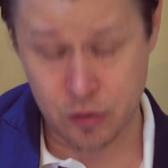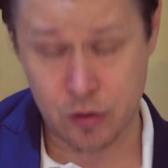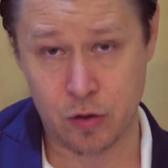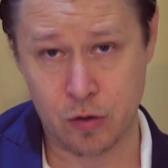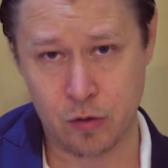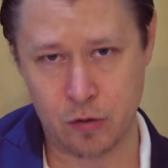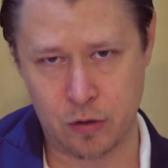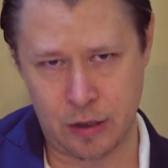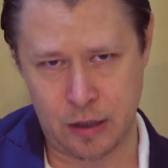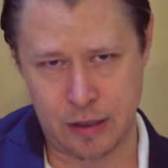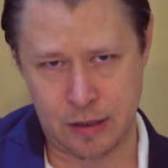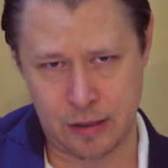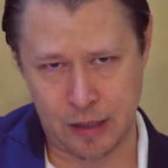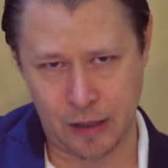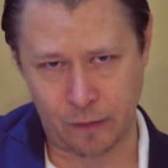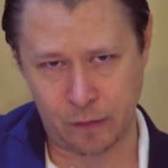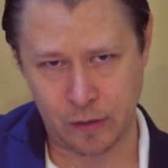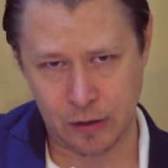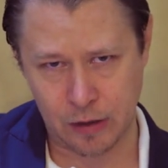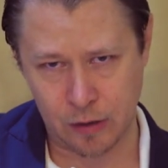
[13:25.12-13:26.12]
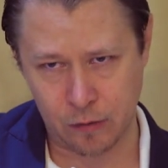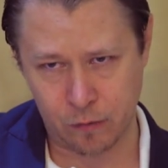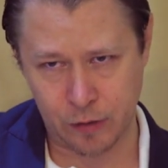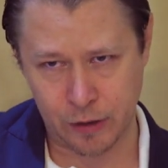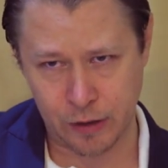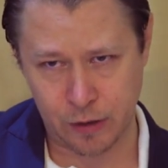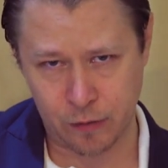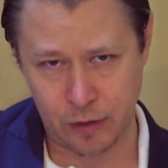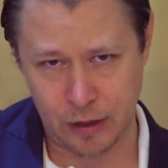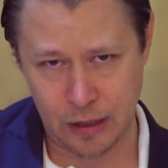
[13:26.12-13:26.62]
to the 17th
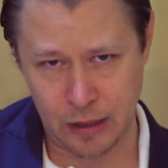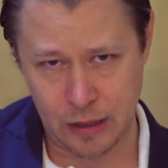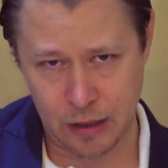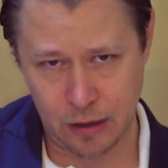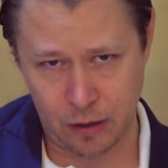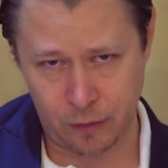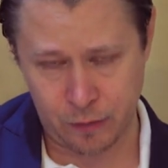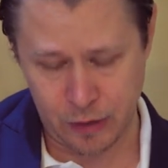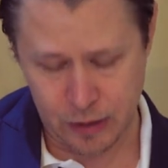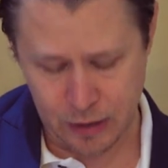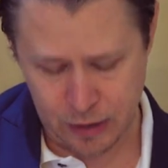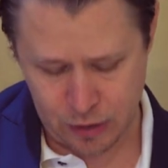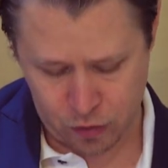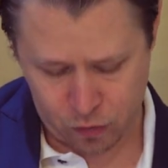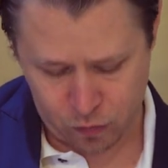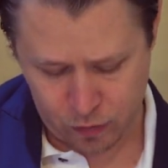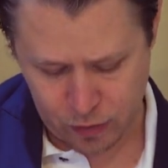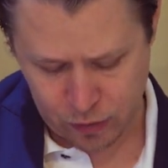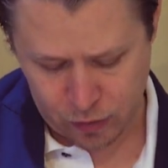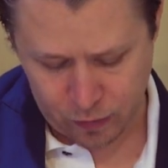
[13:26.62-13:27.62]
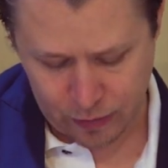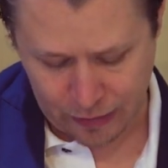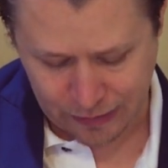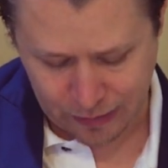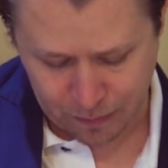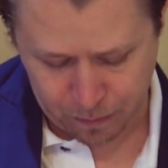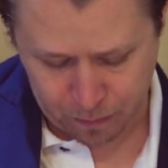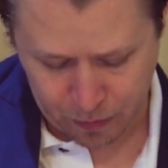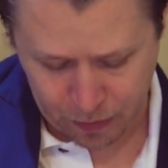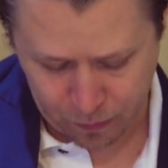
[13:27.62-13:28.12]
fret of the E string, so
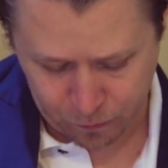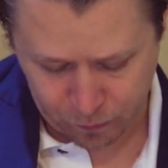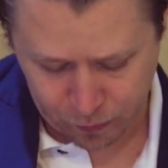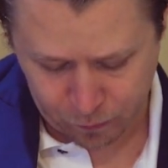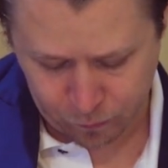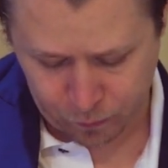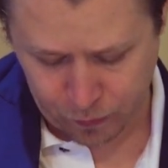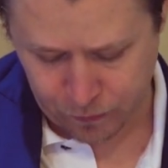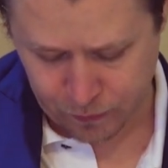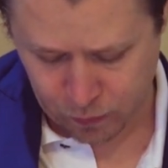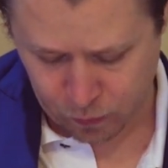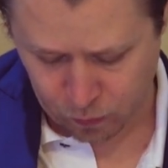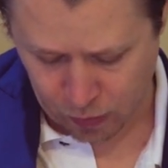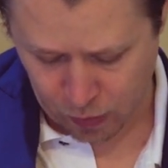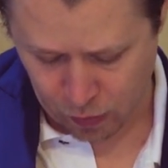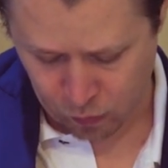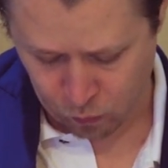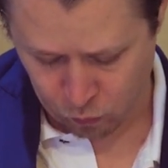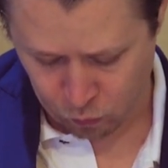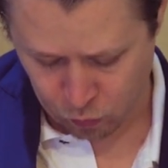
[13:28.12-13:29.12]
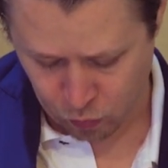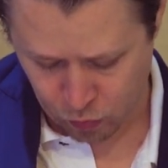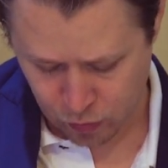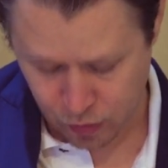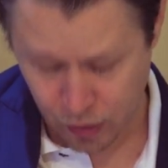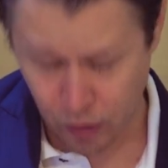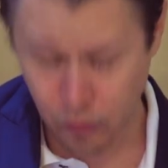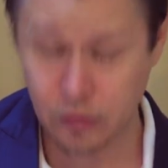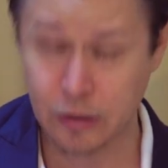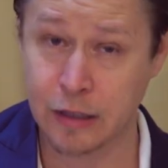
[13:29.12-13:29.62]
that's a perfect fifth to a
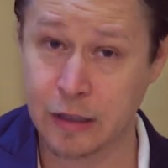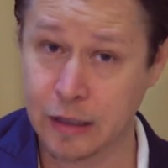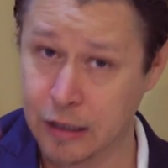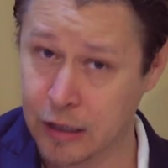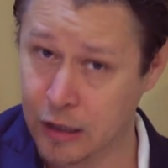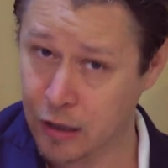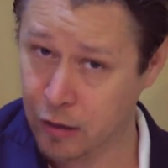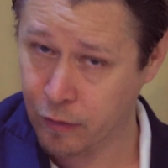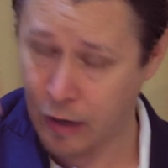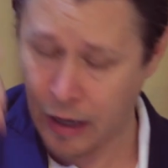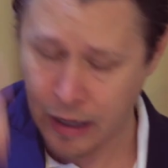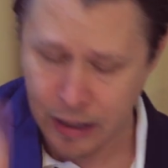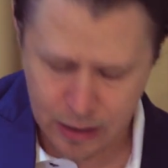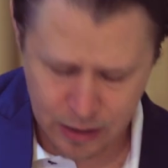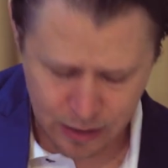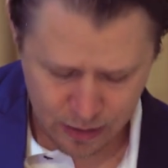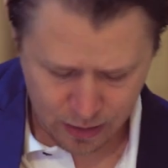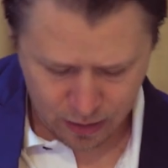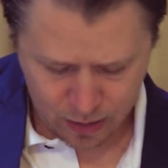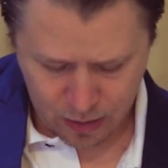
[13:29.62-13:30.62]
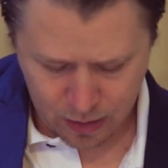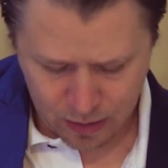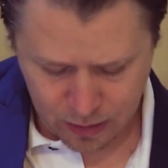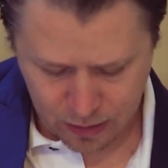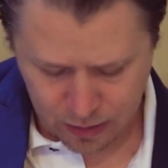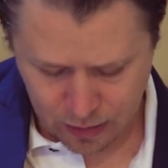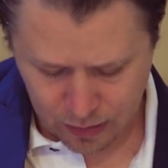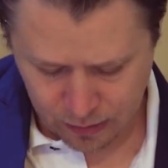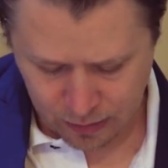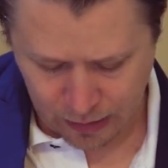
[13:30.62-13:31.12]
root note in the key of A.
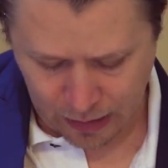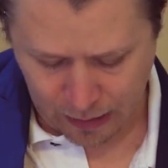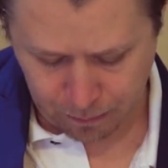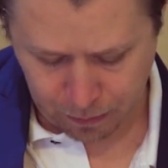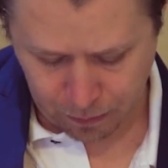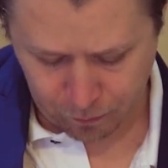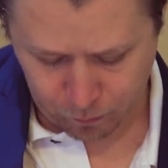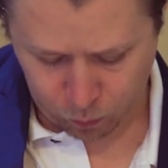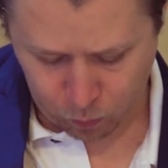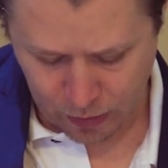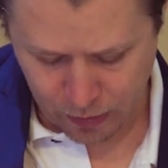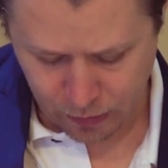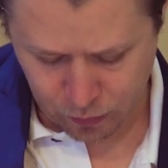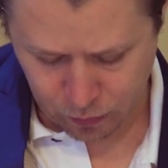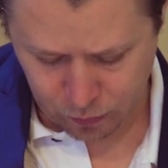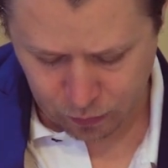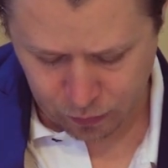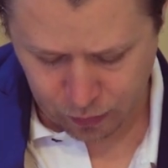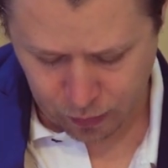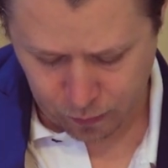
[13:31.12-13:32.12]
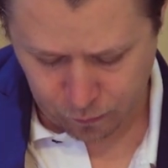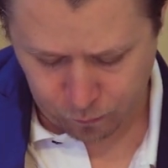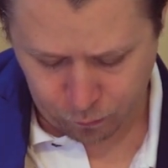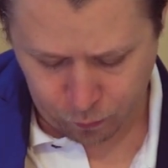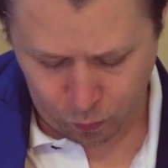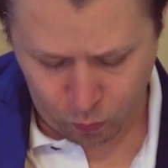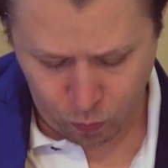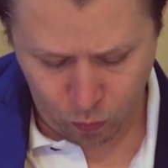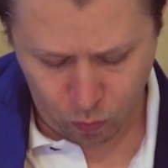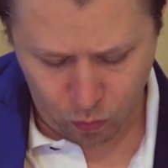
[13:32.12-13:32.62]
Gap of 1, 2, 3,
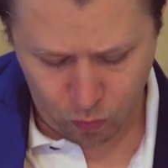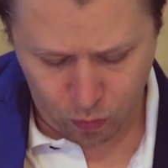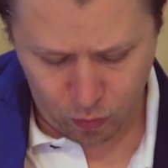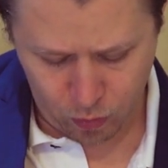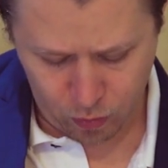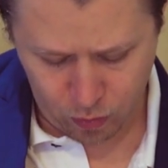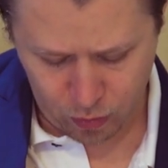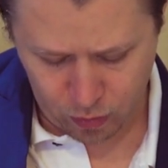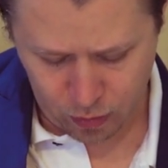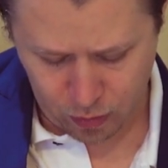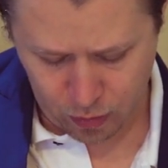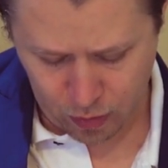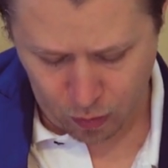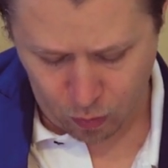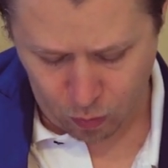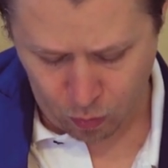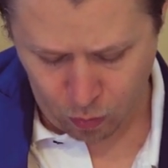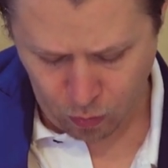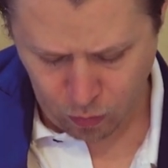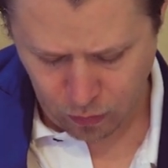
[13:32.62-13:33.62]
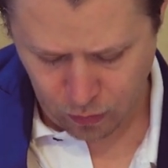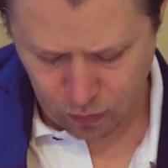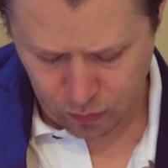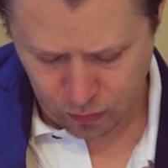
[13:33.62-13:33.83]
4 or